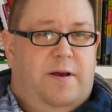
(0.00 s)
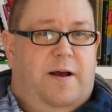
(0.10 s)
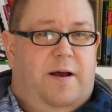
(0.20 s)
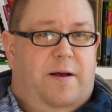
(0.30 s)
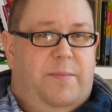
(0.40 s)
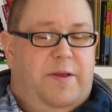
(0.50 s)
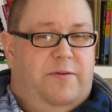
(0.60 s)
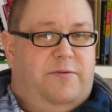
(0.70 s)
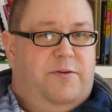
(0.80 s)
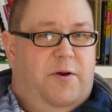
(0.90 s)

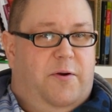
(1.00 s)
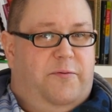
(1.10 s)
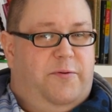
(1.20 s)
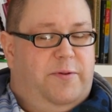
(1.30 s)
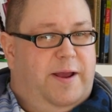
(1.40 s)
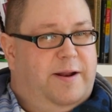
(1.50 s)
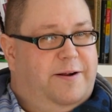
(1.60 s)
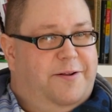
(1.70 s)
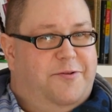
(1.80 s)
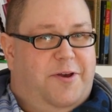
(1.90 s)
And so if you land
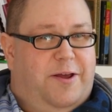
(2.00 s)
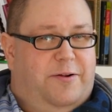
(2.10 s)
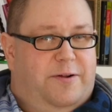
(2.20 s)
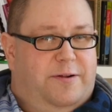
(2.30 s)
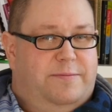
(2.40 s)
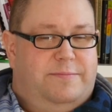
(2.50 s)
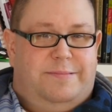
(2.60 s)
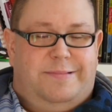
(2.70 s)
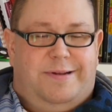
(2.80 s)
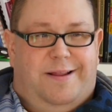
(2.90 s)
on a channel
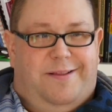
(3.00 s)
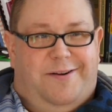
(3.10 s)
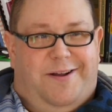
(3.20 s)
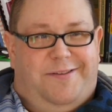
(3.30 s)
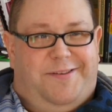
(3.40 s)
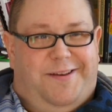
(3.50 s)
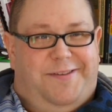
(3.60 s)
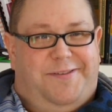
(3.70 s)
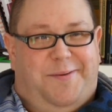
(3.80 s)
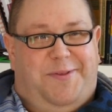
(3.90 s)
and they're not
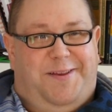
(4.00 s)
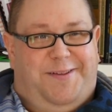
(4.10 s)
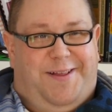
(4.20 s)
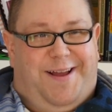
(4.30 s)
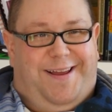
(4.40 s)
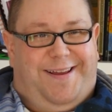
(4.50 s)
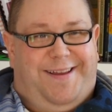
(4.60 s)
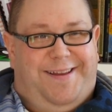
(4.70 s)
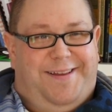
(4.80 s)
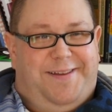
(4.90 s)
singing something you like,